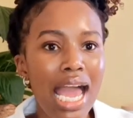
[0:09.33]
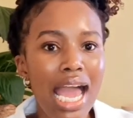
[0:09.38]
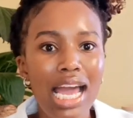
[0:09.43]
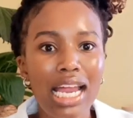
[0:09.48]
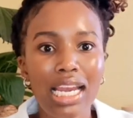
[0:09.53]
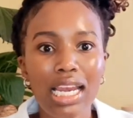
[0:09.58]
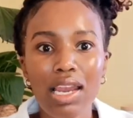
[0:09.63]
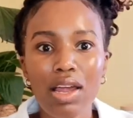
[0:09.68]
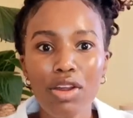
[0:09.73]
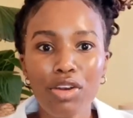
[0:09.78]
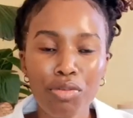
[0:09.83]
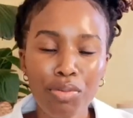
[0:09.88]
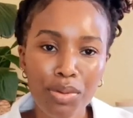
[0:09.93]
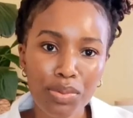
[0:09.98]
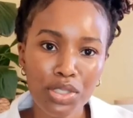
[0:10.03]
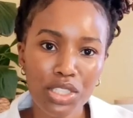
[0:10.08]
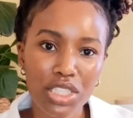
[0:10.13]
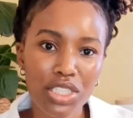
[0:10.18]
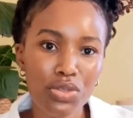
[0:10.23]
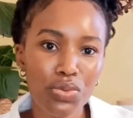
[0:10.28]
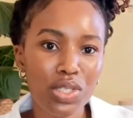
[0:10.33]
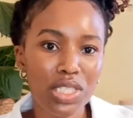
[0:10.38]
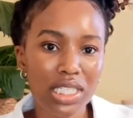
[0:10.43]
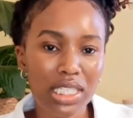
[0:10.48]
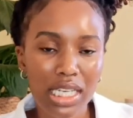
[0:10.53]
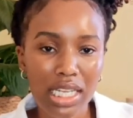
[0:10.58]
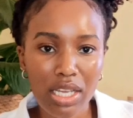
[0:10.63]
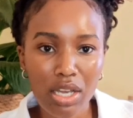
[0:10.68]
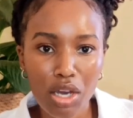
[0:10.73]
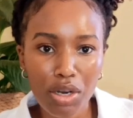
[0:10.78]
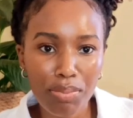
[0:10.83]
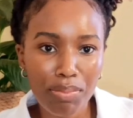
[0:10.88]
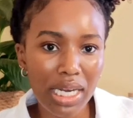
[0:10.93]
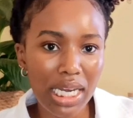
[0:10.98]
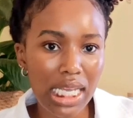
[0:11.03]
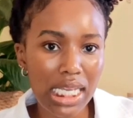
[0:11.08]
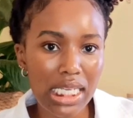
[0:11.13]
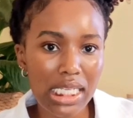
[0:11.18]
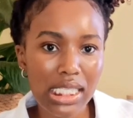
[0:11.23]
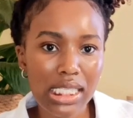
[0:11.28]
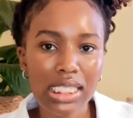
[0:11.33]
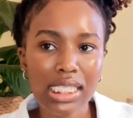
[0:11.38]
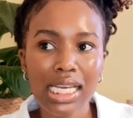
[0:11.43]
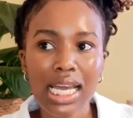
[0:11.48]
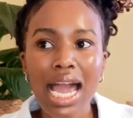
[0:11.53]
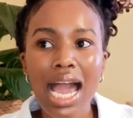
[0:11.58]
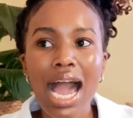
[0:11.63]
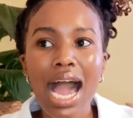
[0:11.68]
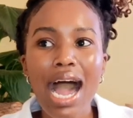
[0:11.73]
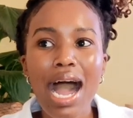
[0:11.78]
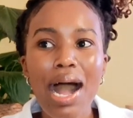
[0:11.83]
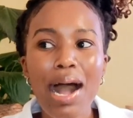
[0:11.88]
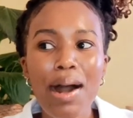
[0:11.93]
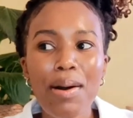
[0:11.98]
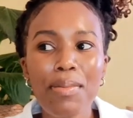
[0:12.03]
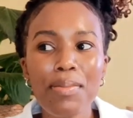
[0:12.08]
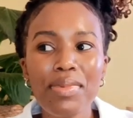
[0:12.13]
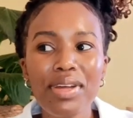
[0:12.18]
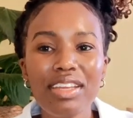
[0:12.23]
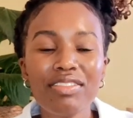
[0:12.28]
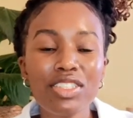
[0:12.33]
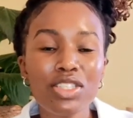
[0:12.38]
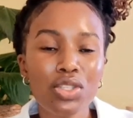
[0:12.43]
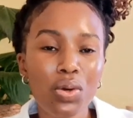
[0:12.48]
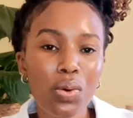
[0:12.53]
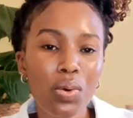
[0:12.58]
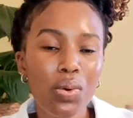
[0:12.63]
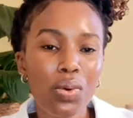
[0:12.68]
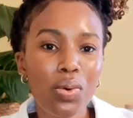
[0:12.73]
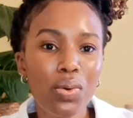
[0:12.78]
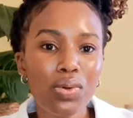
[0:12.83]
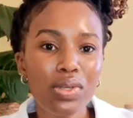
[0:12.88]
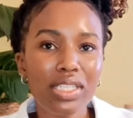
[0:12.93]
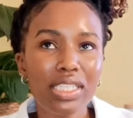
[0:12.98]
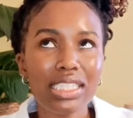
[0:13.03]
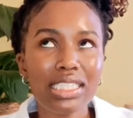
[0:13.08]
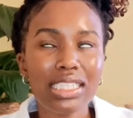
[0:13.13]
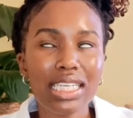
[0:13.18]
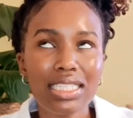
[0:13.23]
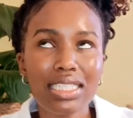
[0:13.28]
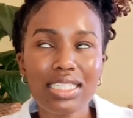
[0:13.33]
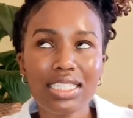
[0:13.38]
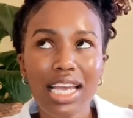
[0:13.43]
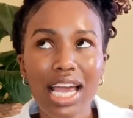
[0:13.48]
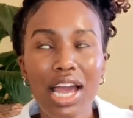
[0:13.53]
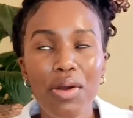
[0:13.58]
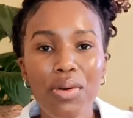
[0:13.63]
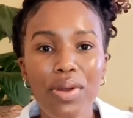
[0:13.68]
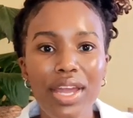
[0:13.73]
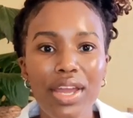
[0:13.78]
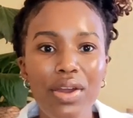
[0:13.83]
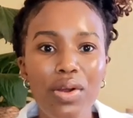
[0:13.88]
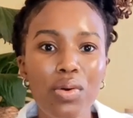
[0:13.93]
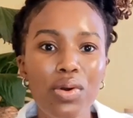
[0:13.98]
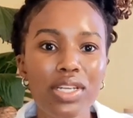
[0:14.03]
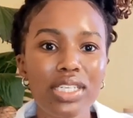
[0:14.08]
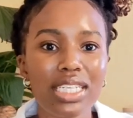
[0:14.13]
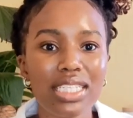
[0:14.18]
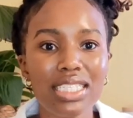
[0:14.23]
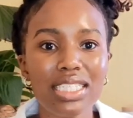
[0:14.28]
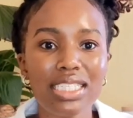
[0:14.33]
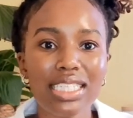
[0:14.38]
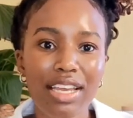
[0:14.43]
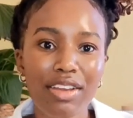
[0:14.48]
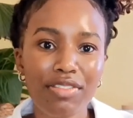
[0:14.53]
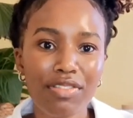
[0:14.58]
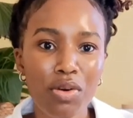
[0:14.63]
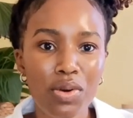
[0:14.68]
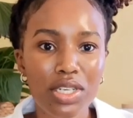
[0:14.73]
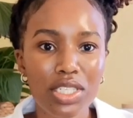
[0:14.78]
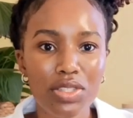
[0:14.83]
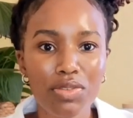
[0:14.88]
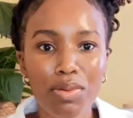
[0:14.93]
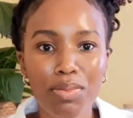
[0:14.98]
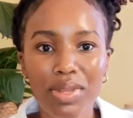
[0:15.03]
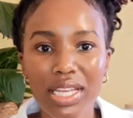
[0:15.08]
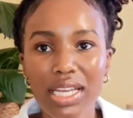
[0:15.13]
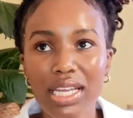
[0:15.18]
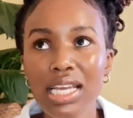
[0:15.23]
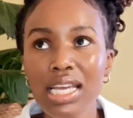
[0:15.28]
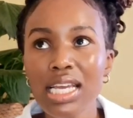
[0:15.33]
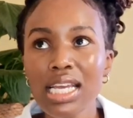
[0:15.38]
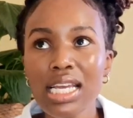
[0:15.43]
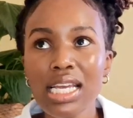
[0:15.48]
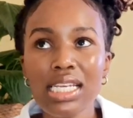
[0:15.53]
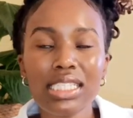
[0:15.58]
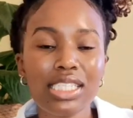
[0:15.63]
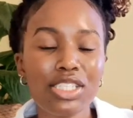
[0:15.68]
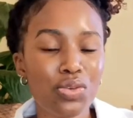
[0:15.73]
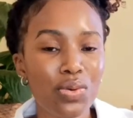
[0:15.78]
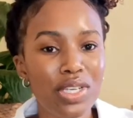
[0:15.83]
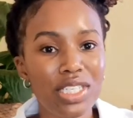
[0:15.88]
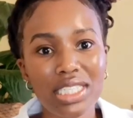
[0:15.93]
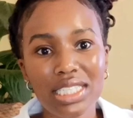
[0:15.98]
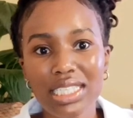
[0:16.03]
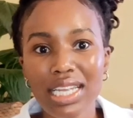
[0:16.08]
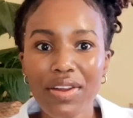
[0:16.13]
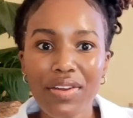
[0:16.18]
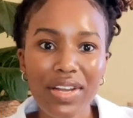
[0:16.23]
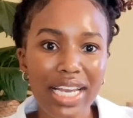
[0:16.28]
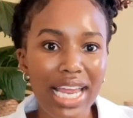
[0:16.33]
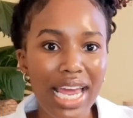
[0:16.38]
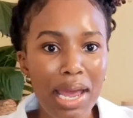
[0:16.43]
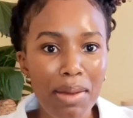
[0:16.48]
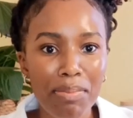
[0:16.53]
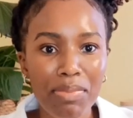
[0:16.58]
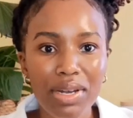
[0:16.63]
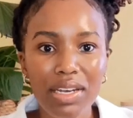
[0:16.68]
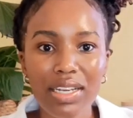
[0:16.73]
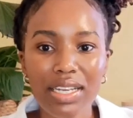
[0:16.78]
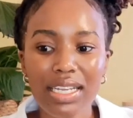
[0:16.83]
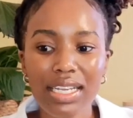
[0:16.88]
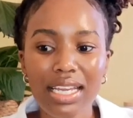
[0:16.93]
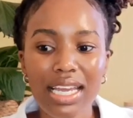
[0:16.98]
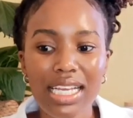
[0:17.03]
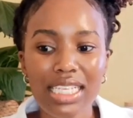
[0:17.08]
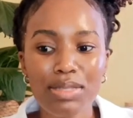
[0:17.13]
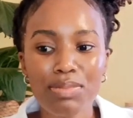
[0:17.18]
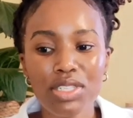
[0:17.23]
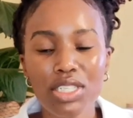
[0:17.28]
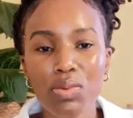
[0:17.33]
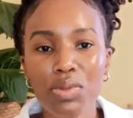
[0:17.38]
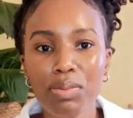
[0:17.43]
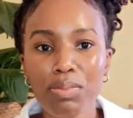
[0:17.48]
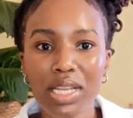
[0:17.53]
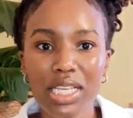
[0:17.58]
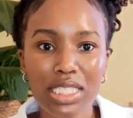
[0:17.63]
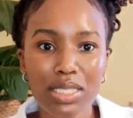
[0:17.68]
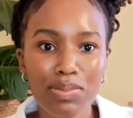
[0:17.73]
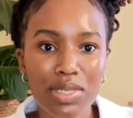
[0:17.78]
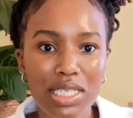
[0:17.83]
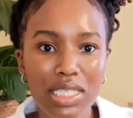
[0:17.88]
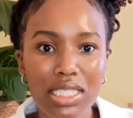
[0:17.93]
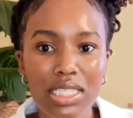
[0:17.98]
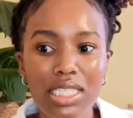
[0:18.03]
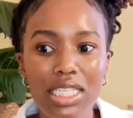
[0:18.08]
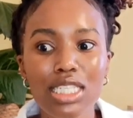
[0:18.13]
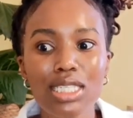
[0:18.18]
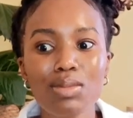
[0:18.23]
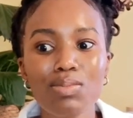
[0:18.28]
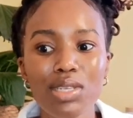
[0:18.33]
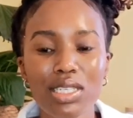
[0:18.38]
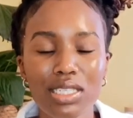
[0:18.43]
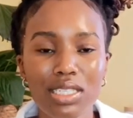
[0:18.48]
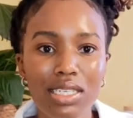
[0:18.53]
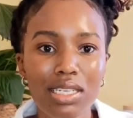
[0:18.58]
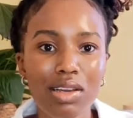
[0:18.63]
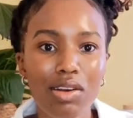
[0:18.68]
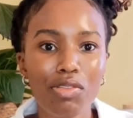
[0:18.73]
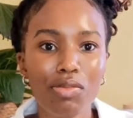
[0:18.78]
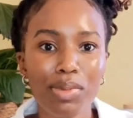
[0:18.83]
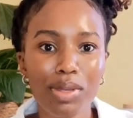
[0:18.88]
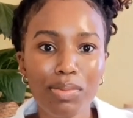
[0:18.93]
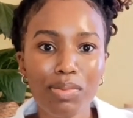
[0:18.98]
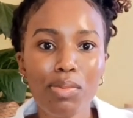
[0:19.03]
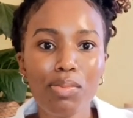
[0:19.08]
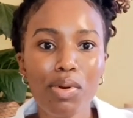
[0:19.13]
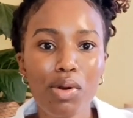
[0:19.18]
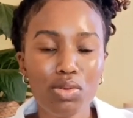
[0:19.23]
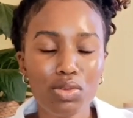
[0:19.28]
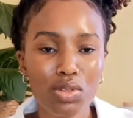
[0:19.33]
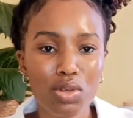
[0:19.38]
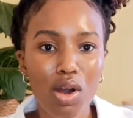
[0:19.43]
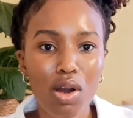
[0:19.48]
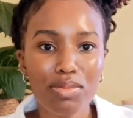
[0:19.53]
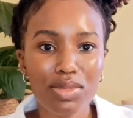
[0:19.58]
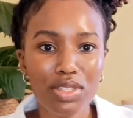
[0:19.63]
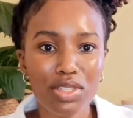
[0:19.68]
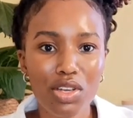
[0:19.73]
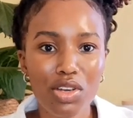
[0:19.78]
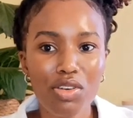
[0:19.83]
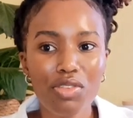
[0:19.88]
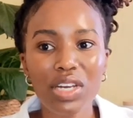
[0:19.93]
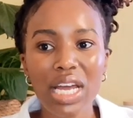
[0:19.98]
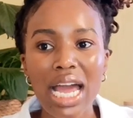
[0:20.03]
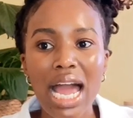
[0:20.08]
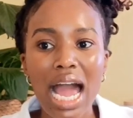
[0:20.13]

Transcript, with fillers: A lot of people just recently got placed. Um, even though it doesn't shy away or it doesn't take focus from the situations currently happening, especially with placements, especially of people post ComServe.